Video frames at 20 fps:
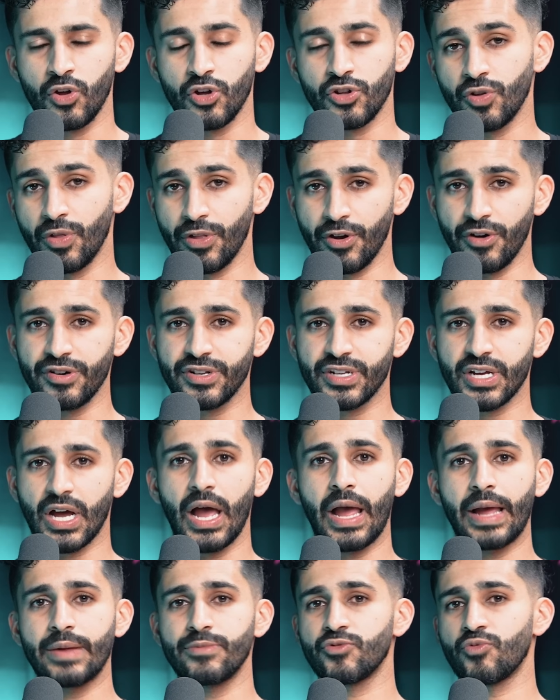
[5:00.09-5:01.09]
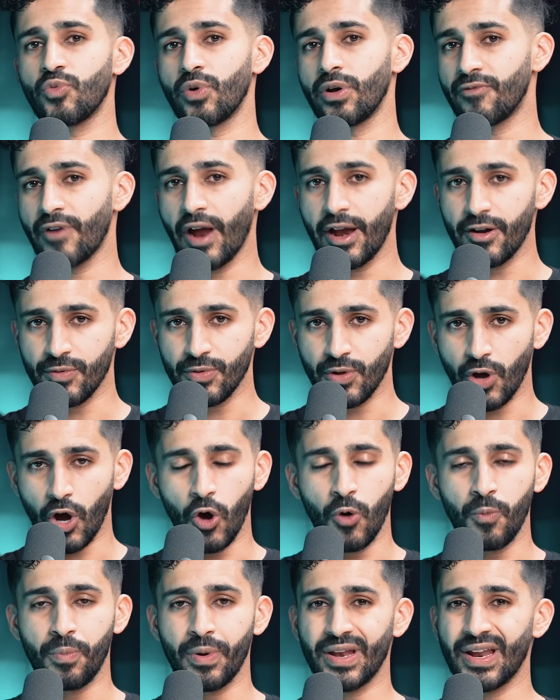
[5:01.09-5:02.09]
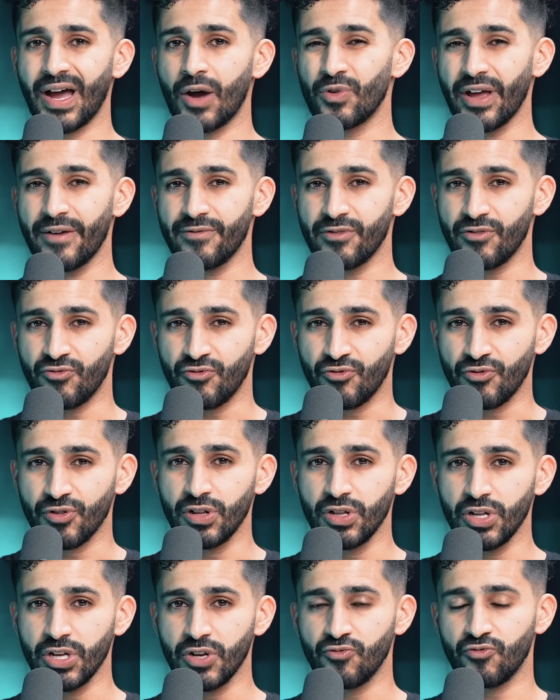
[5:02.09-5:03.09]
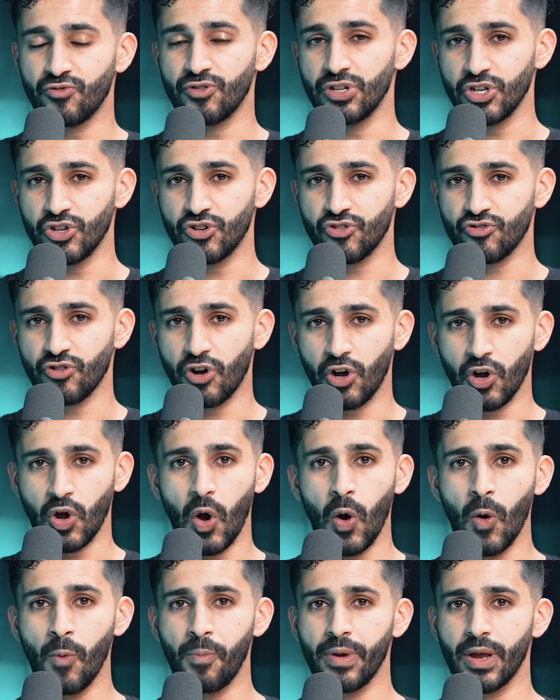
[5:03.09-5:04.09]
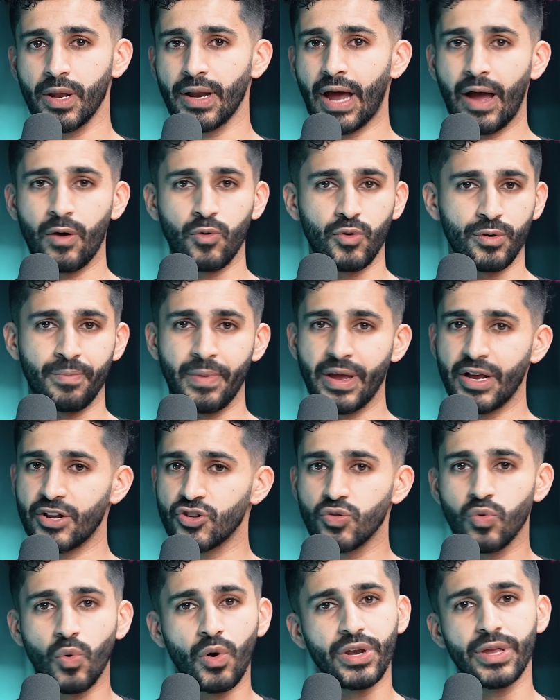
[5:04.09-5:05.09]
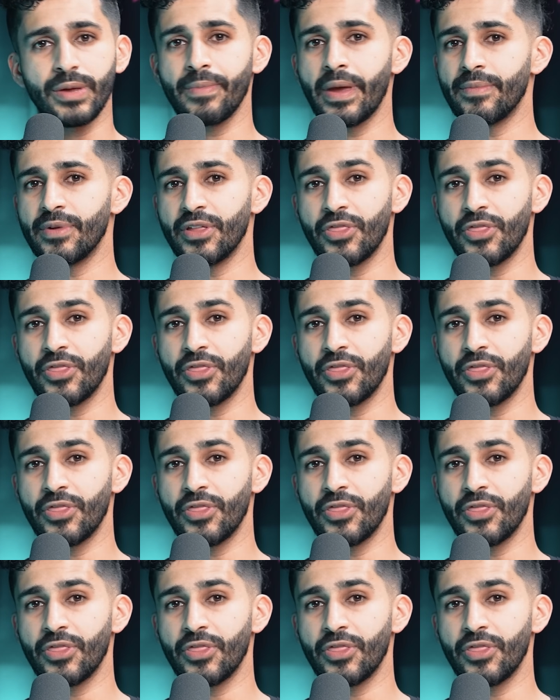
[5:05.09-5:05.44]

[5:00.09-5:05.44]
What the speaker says: So there are times where right on the open, I would have a really, really strong open. I would make $20,000, maybe